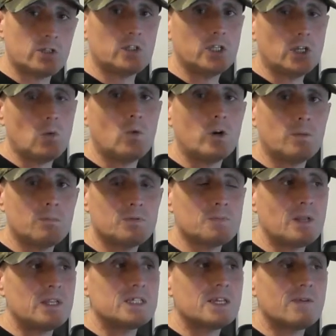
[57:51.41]
they, don't want to
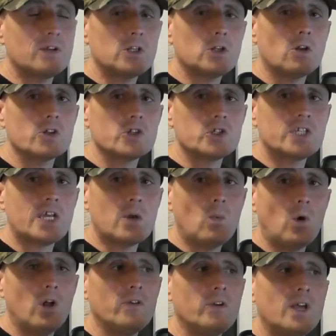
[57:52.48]
spend seventy dollars on day
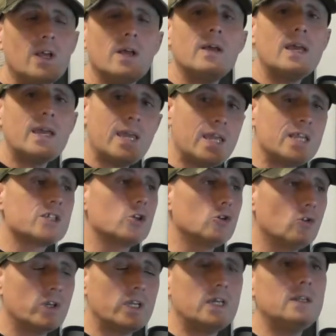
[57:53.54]
one, it is
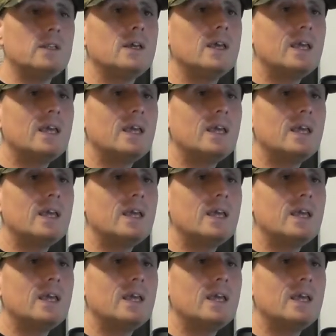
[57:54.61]
annoying.